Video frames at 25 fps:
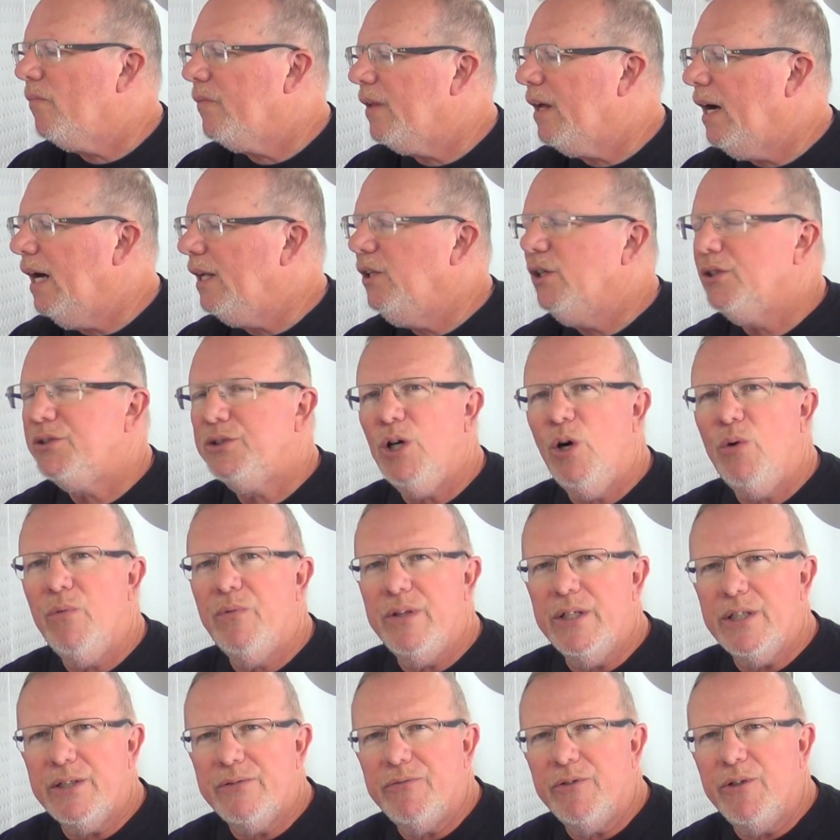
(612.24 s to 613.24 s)
I looked
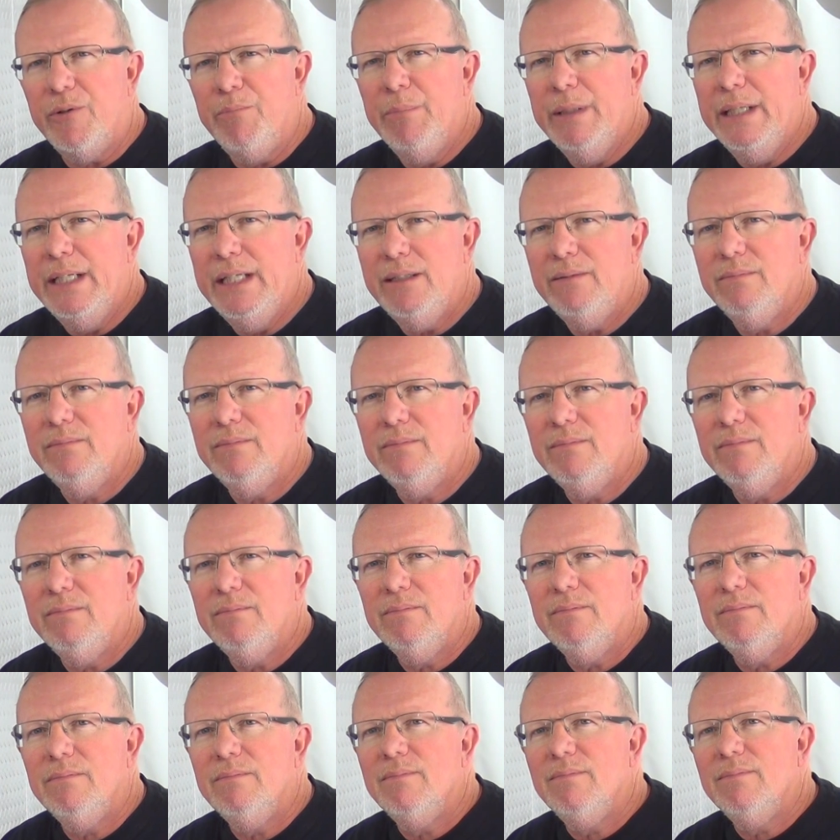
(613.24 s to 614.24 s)
over this for a minute.
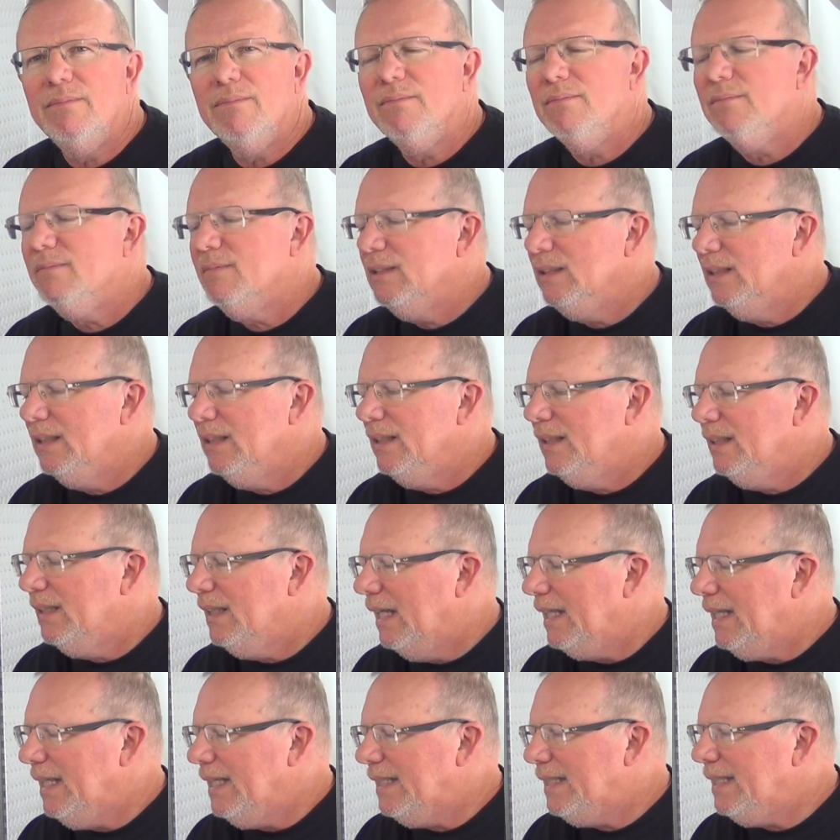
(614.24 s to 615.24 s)

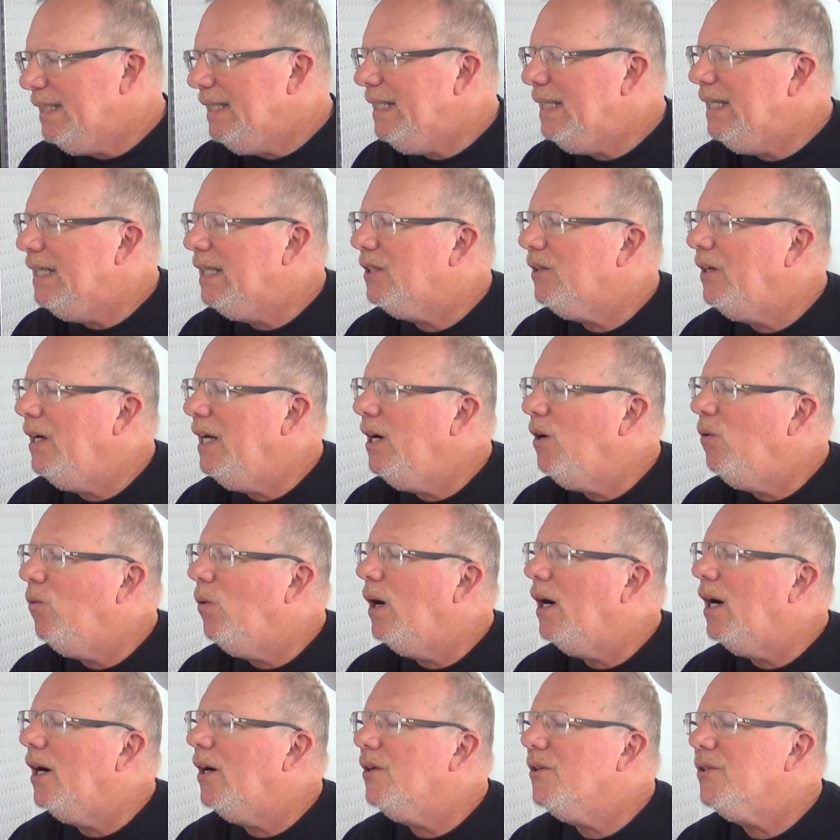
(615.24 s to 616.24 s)
I didn't see any ground
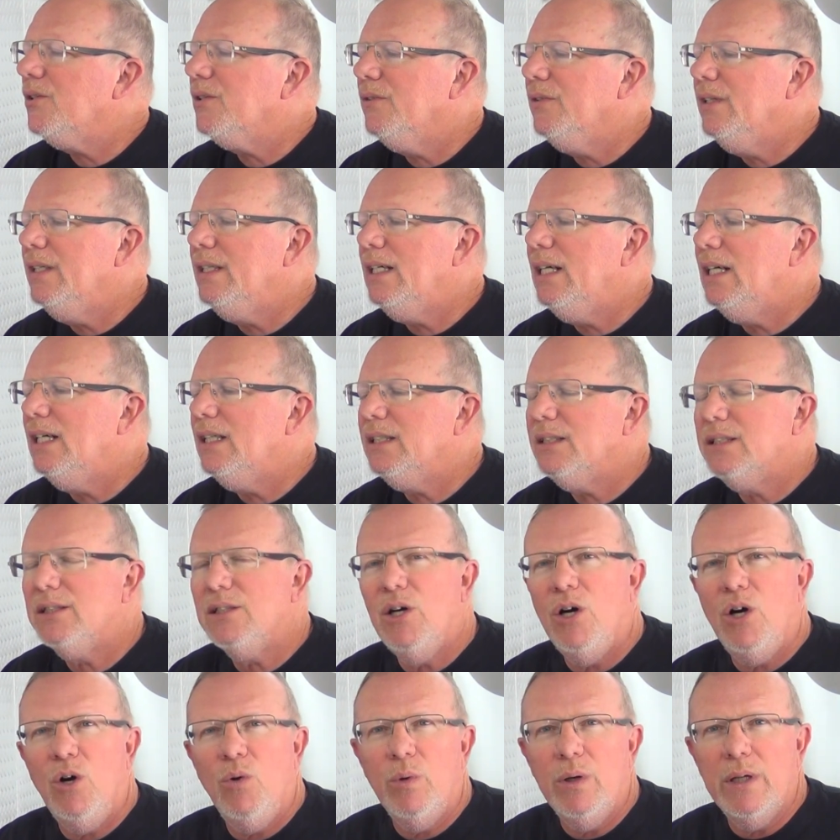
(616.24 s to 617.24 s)
wires. Then I
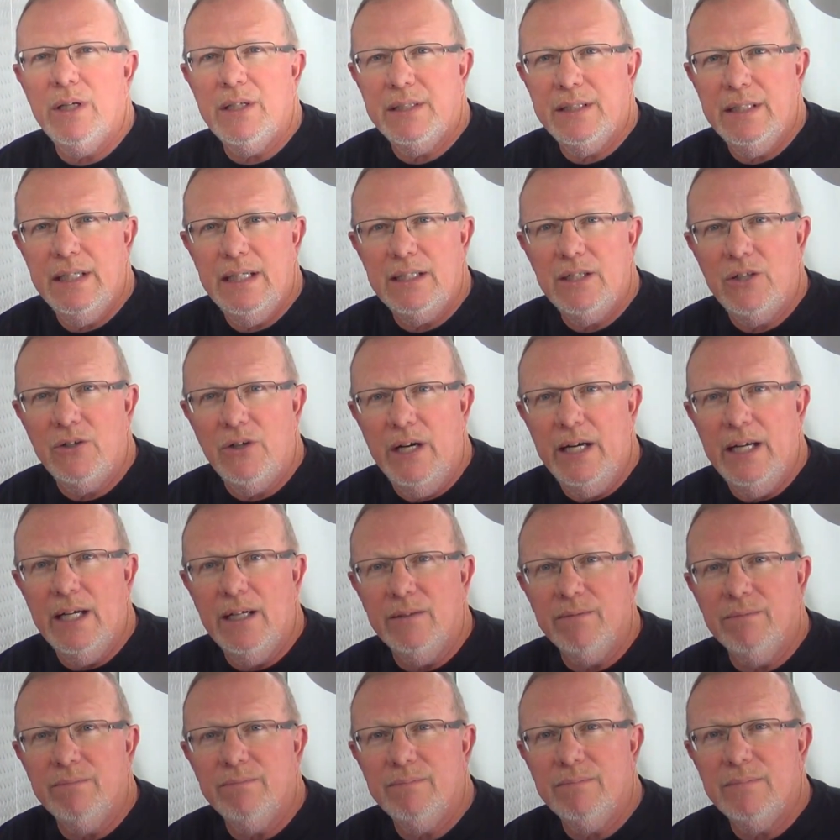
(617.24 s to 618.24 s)
saw where it said
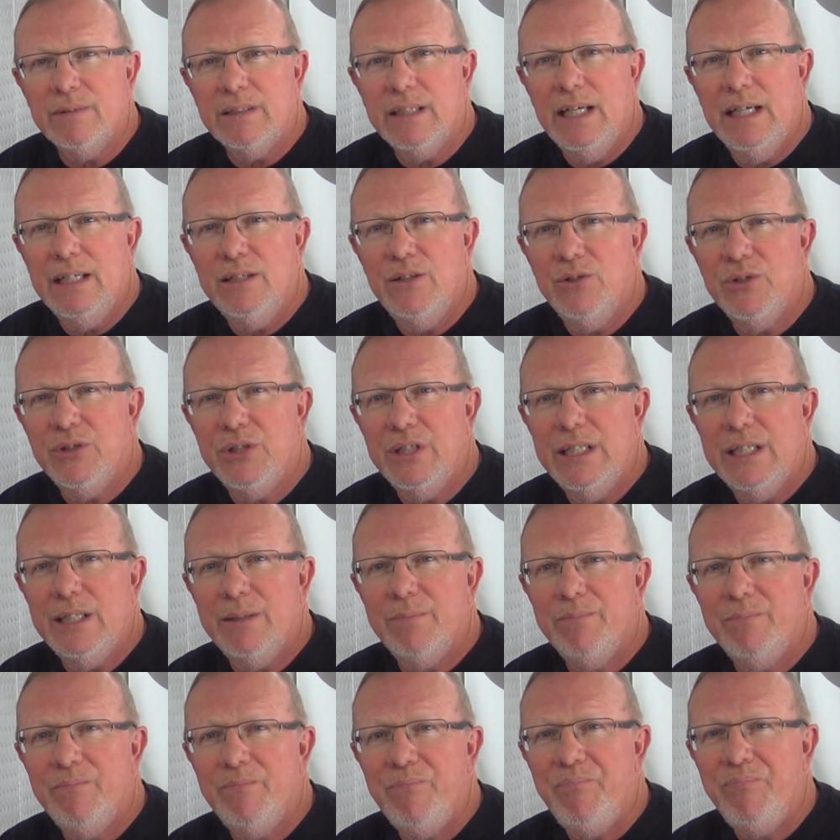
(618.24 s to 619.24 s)
ground. Okay, do you see
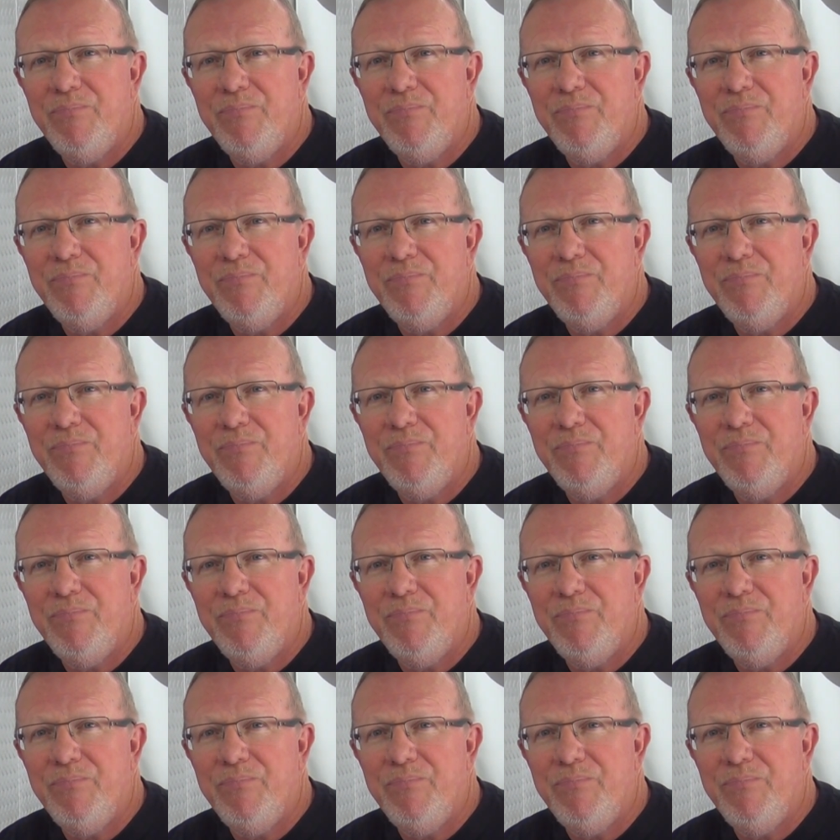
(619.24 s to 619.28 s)
it?